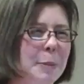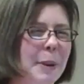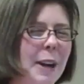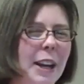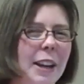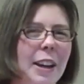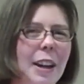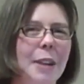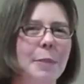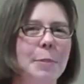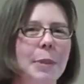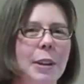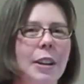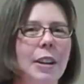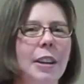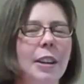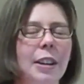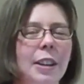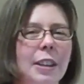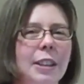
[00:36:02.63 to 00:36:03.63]
Backup.
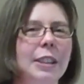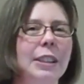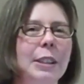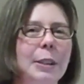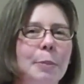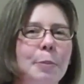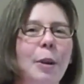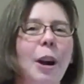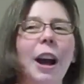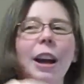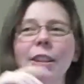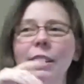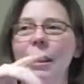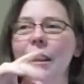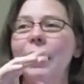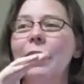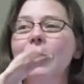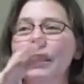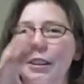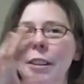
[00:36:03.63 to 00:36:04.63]
Mm-hmm. The
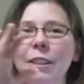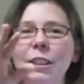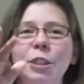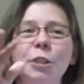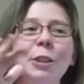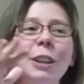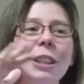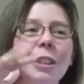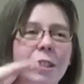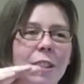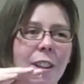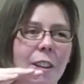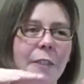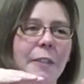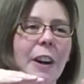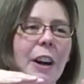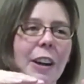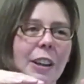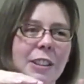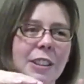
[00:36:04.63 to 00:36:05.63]
pro- the screens look
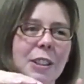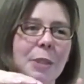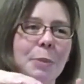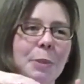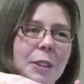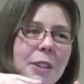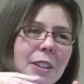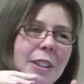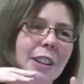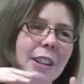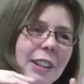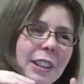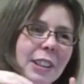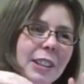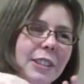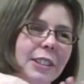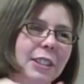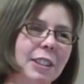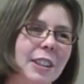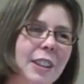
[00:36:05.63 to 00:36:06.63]
very similar, at
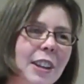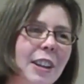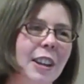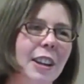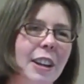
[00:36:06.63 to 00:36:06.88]
least.